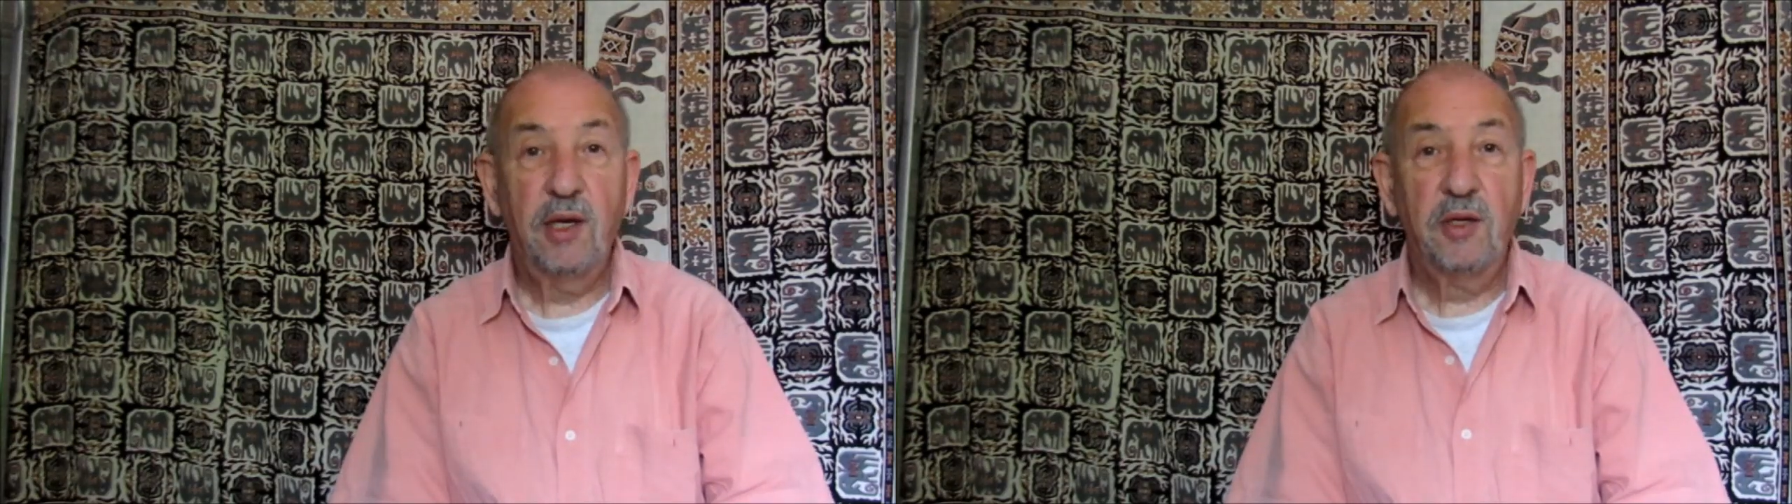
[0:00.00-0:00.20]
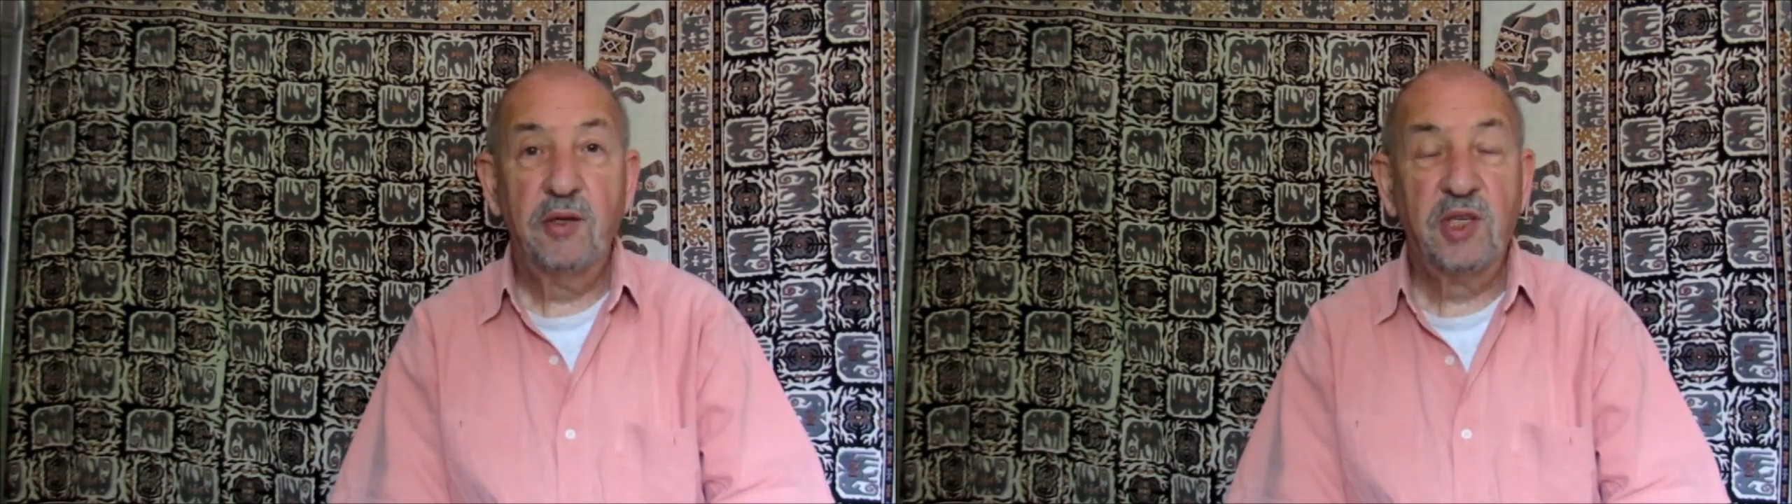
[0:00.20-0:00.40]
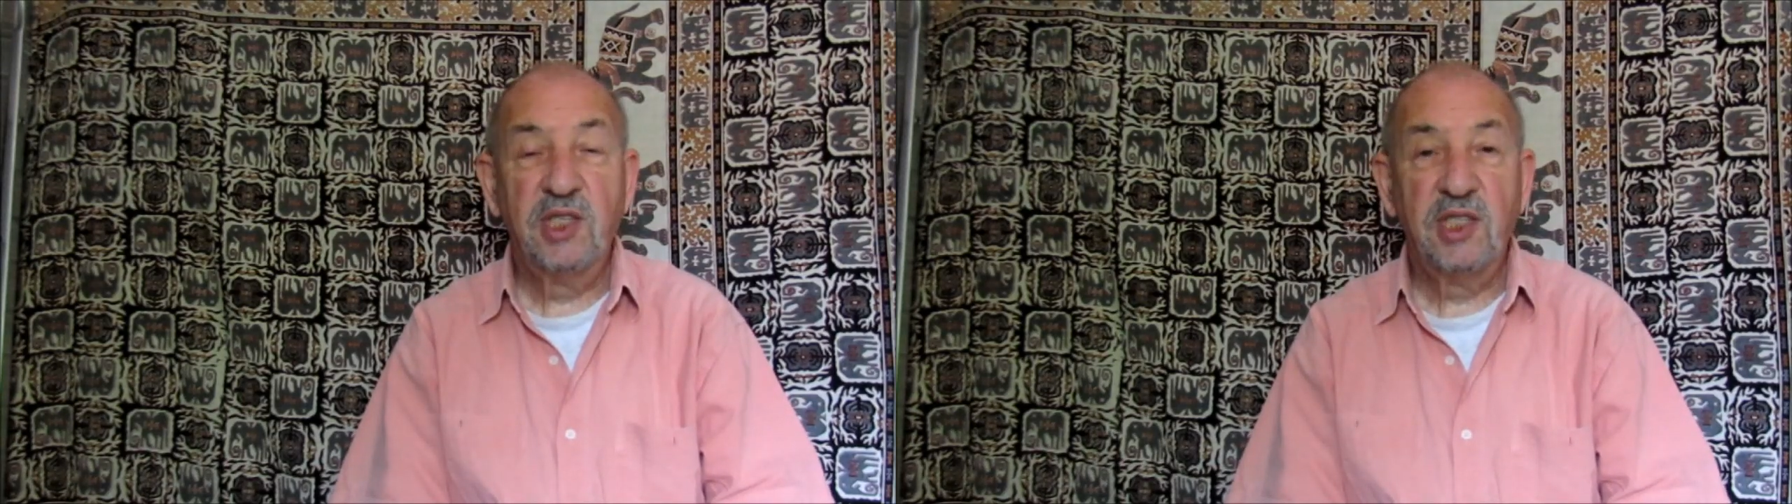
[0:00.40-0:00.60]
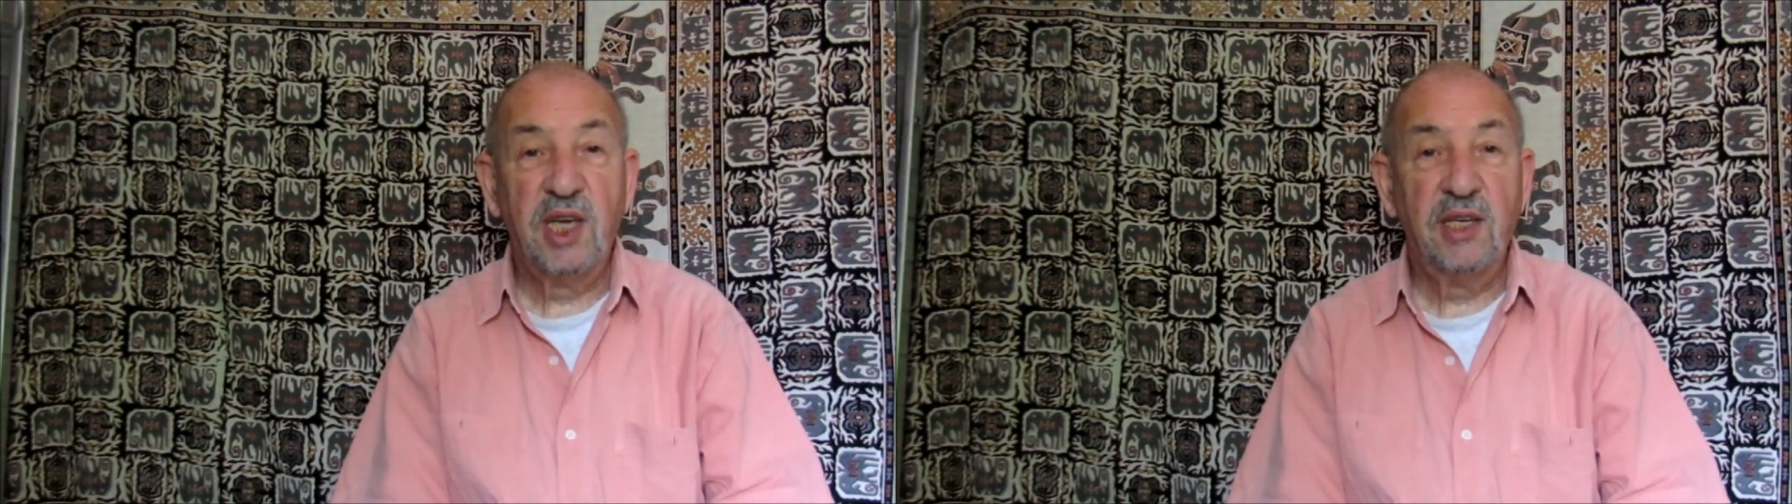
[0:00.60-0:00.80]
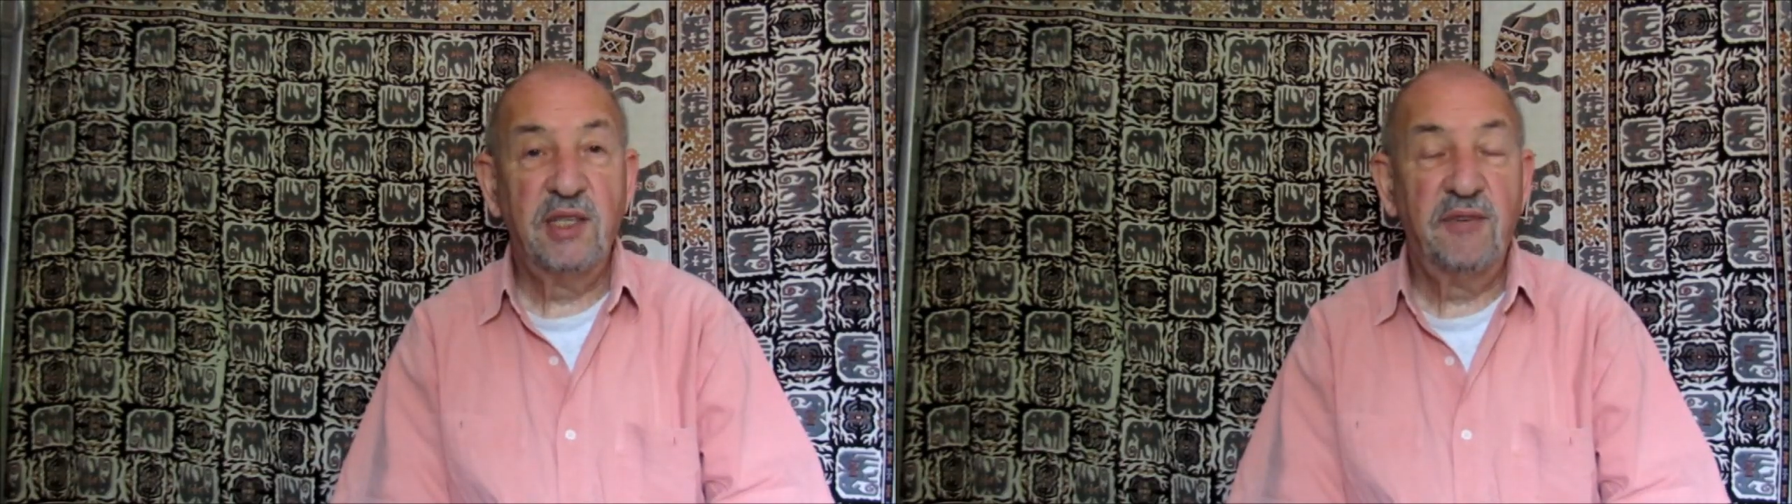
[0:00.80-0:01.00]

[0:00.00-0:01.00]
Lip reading: you can change